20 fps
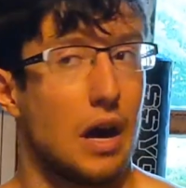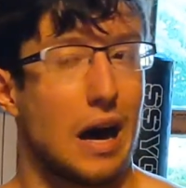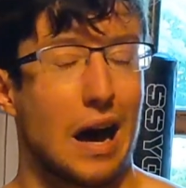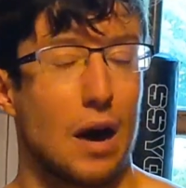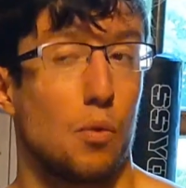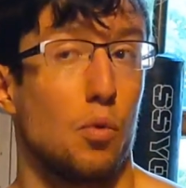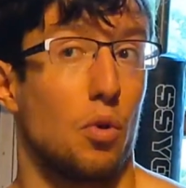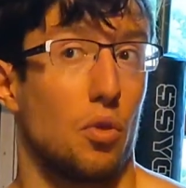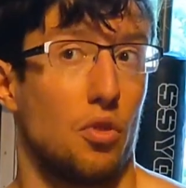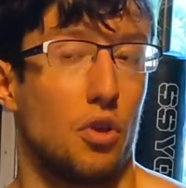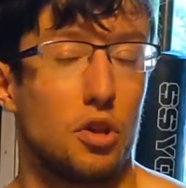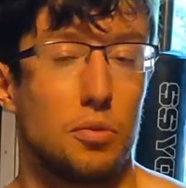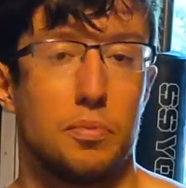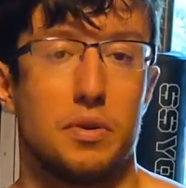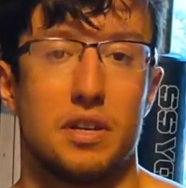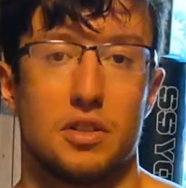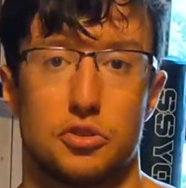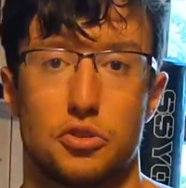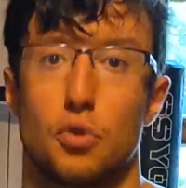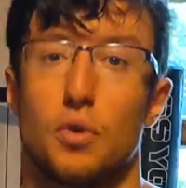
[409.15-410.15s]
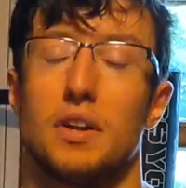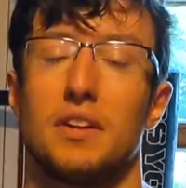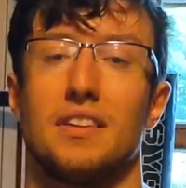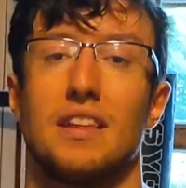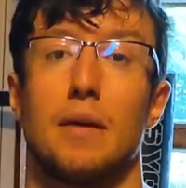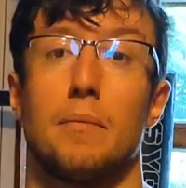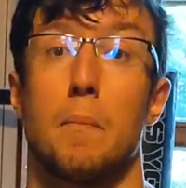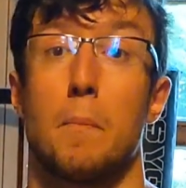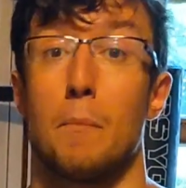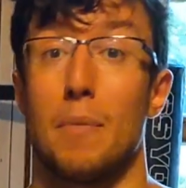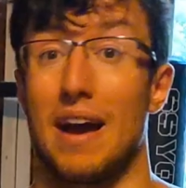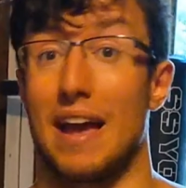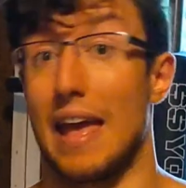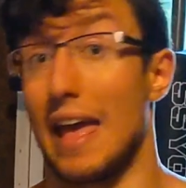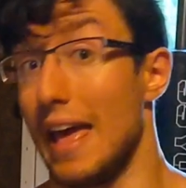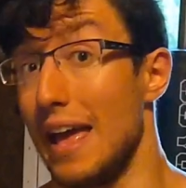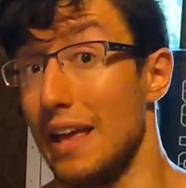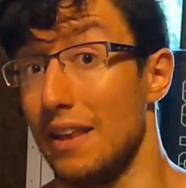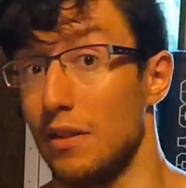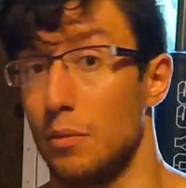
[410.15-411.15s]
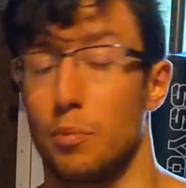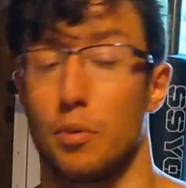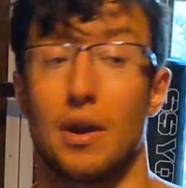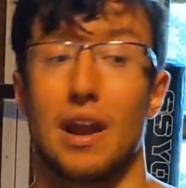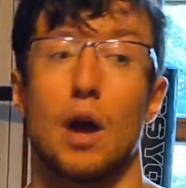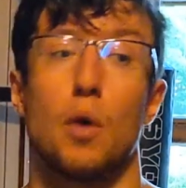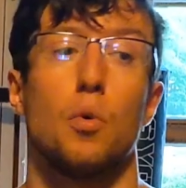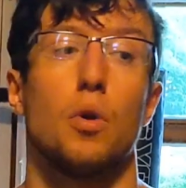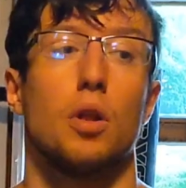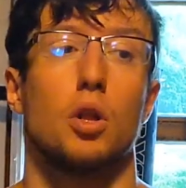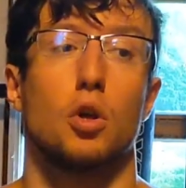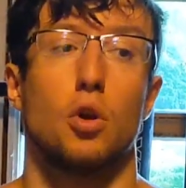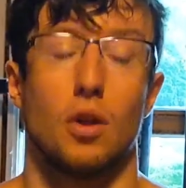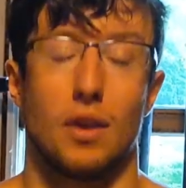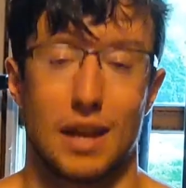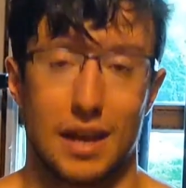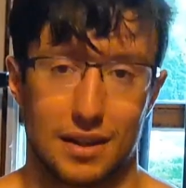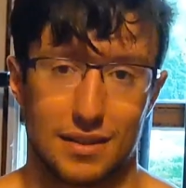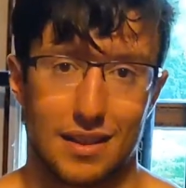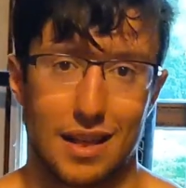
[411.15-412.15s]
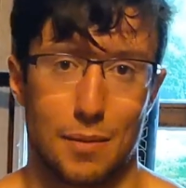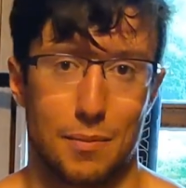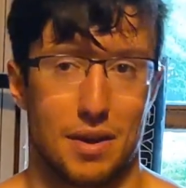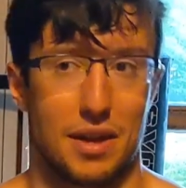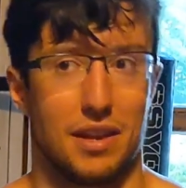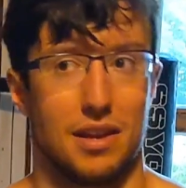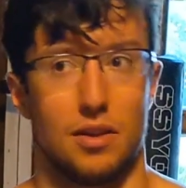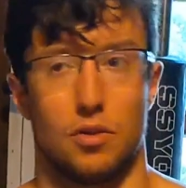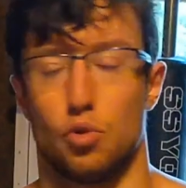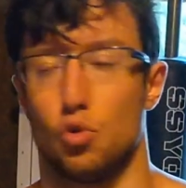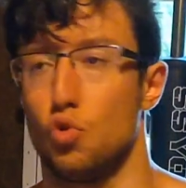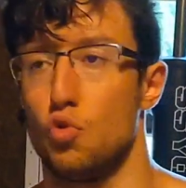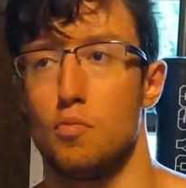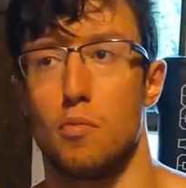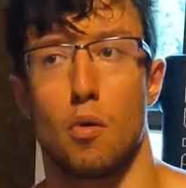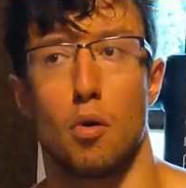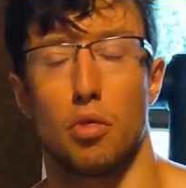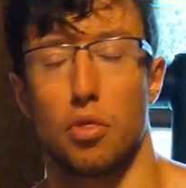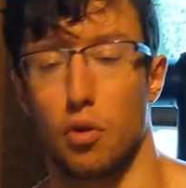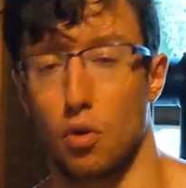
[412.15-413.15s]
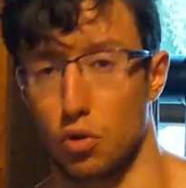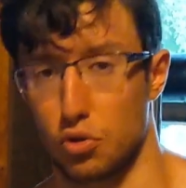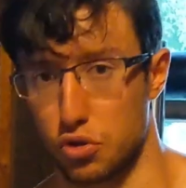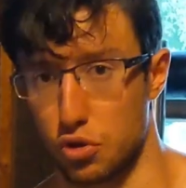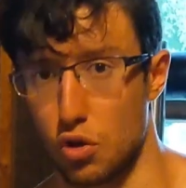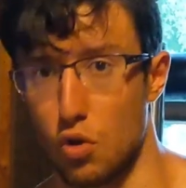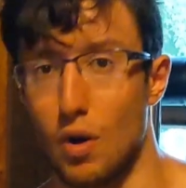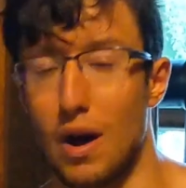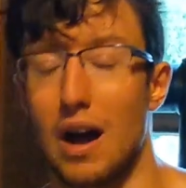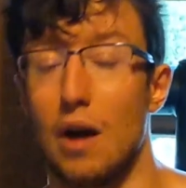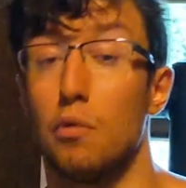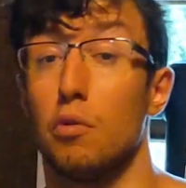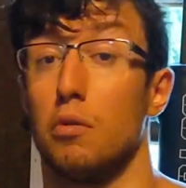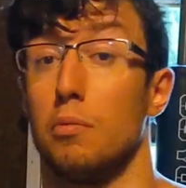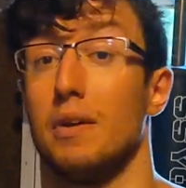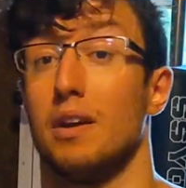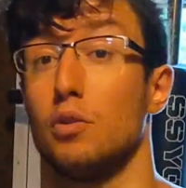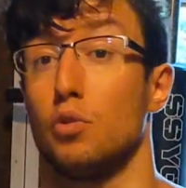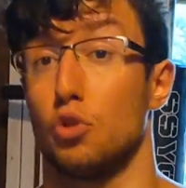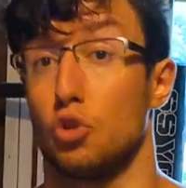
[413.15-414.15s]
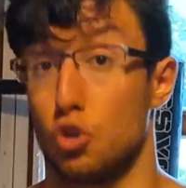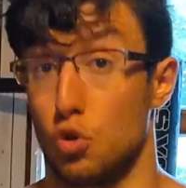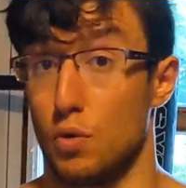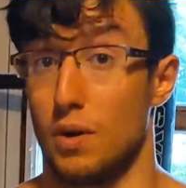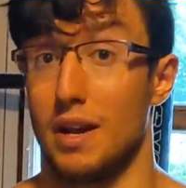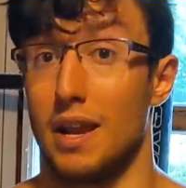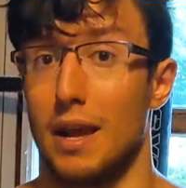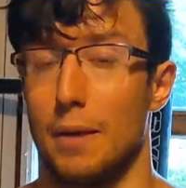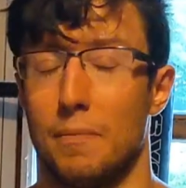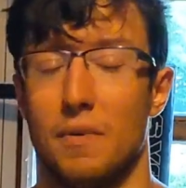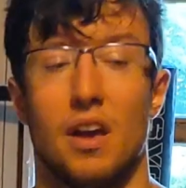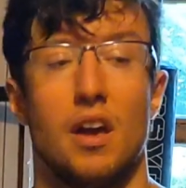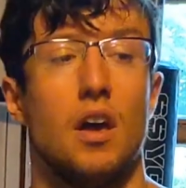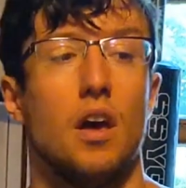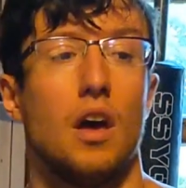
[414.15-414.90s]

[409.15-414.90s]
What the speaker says: I will not be answering them by hand, but I will collect them, and in 2 months or so, I will make the Q&A.